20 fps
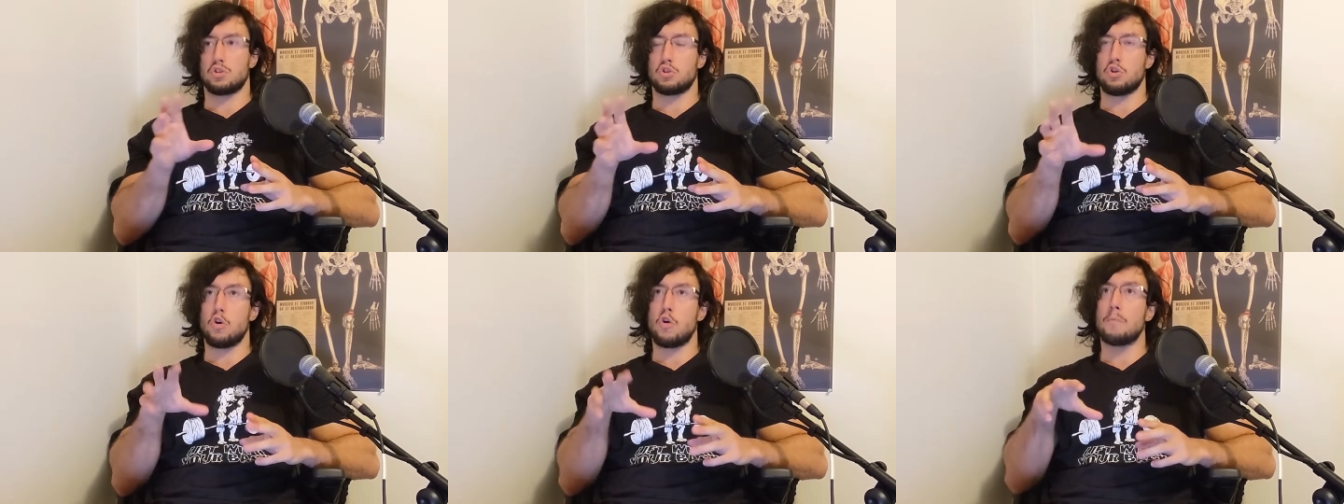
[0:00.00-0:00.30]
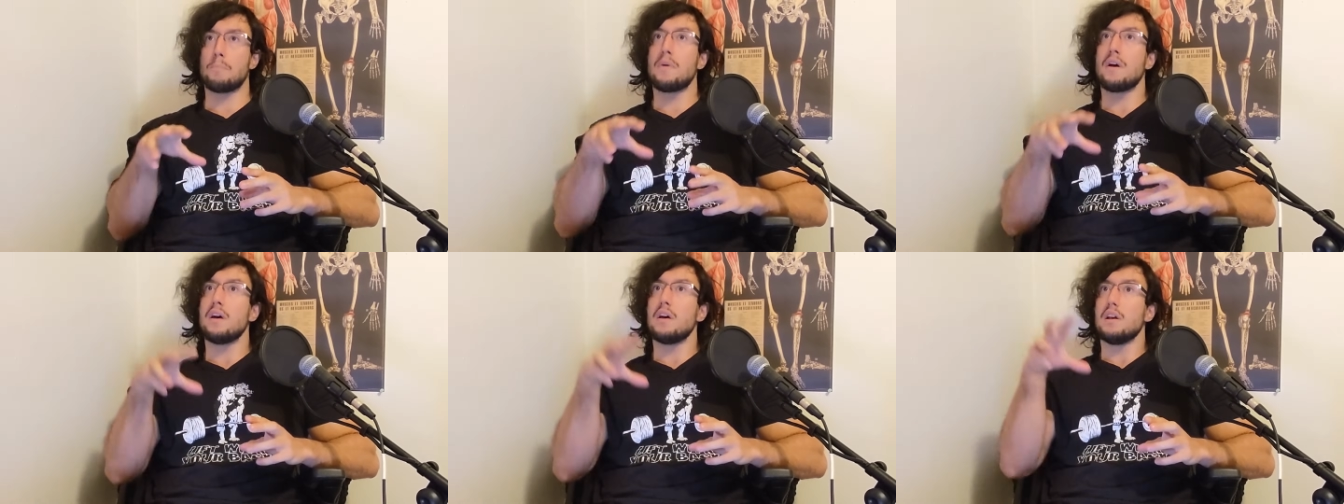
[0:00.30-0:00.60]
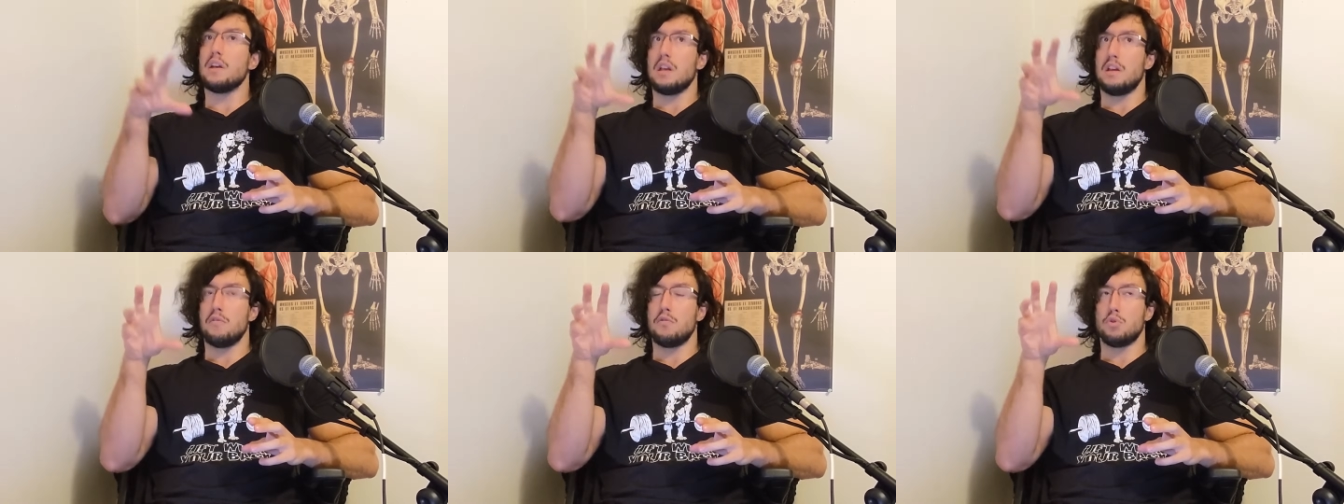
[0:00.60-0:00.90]
So,
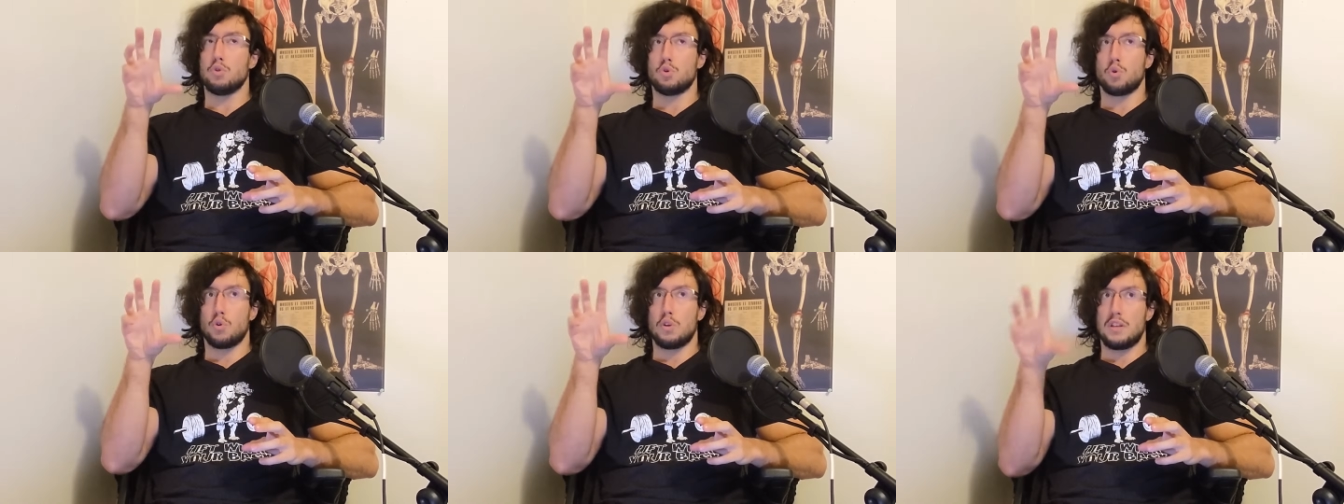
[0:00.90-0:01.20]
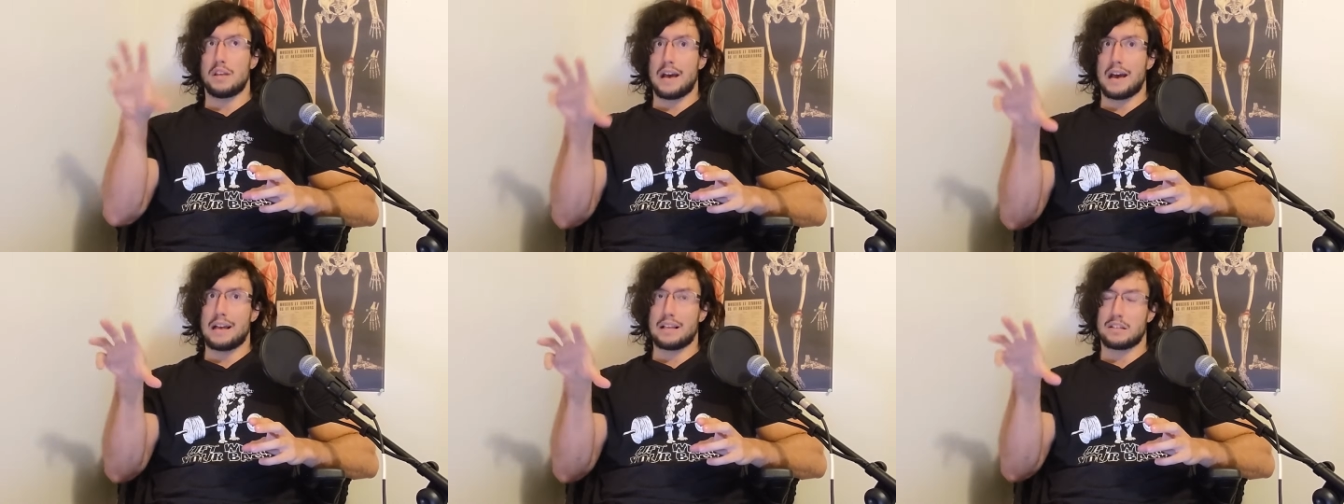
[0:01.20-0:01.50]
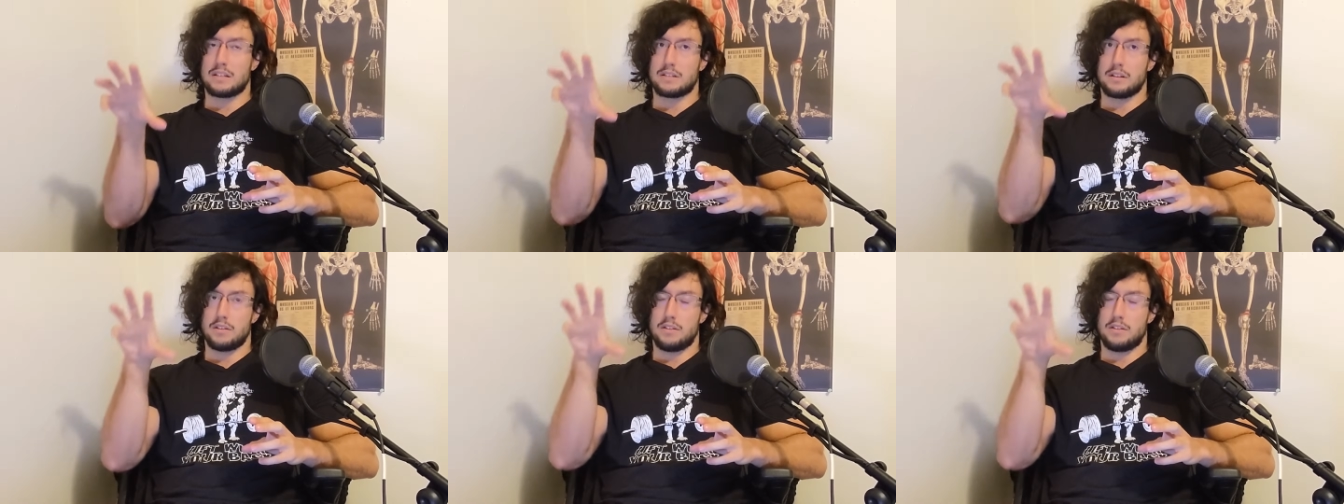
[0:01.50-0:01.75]
even though, yes,